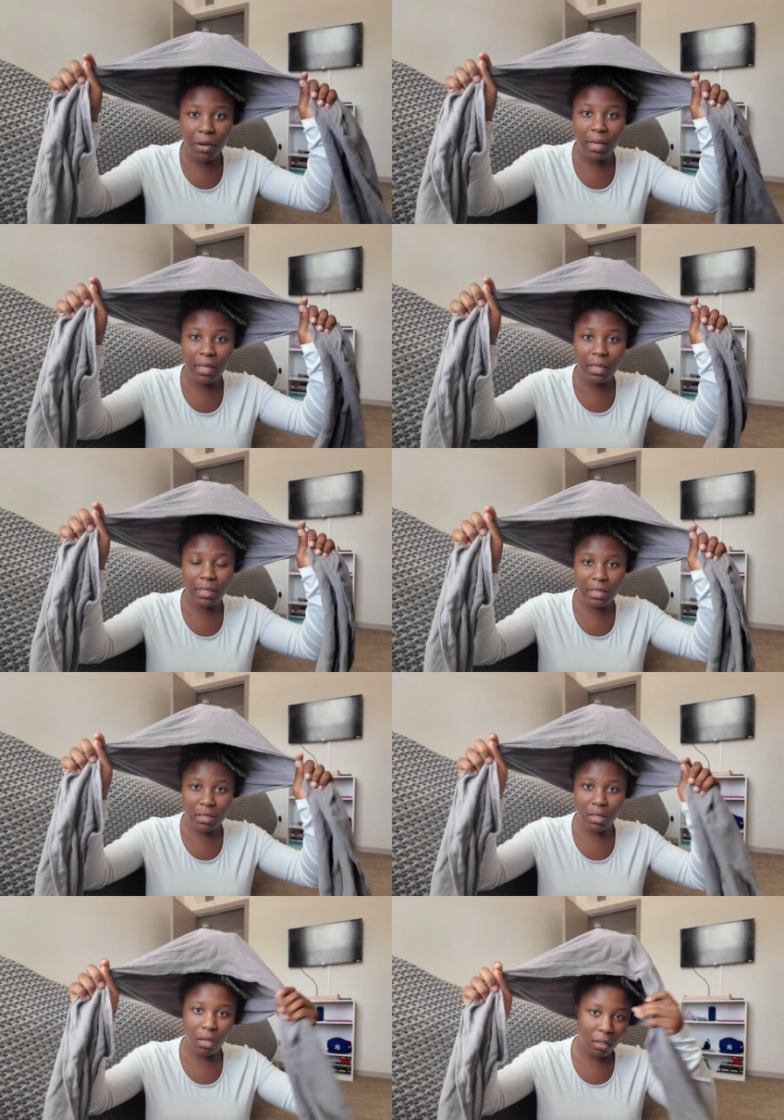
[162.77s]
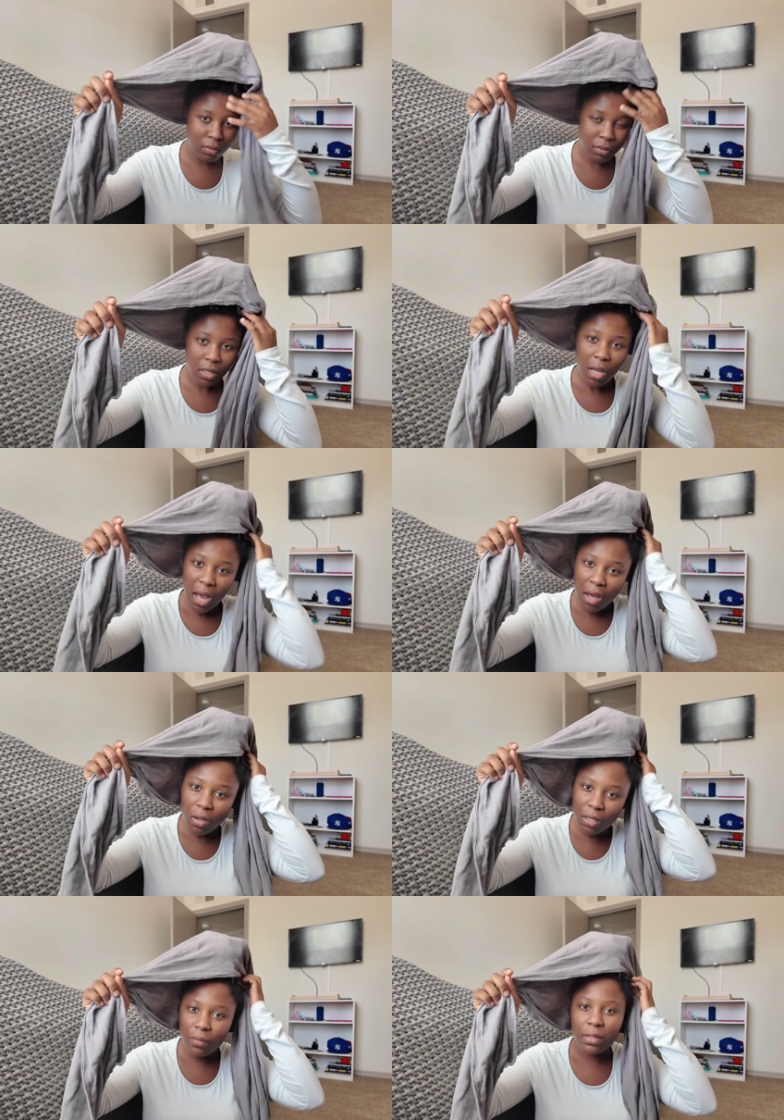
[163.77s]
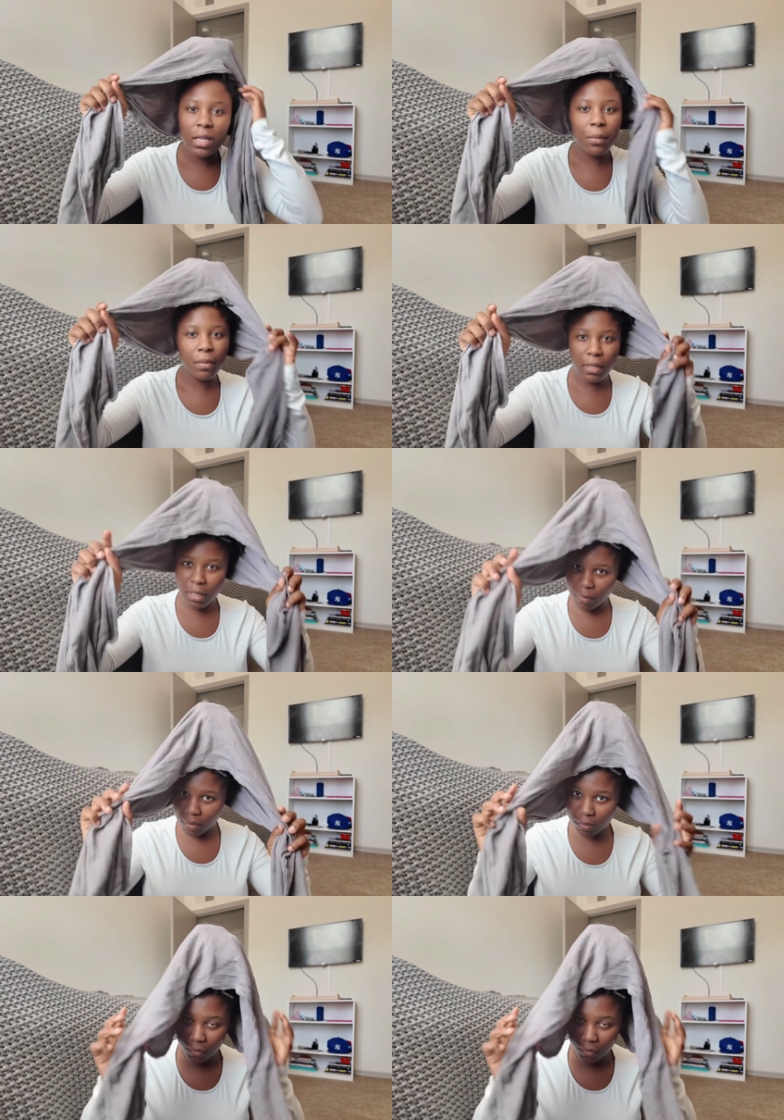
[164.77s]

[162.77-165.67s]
your head like this, y'all. I don't even think I'm gonna be clipping this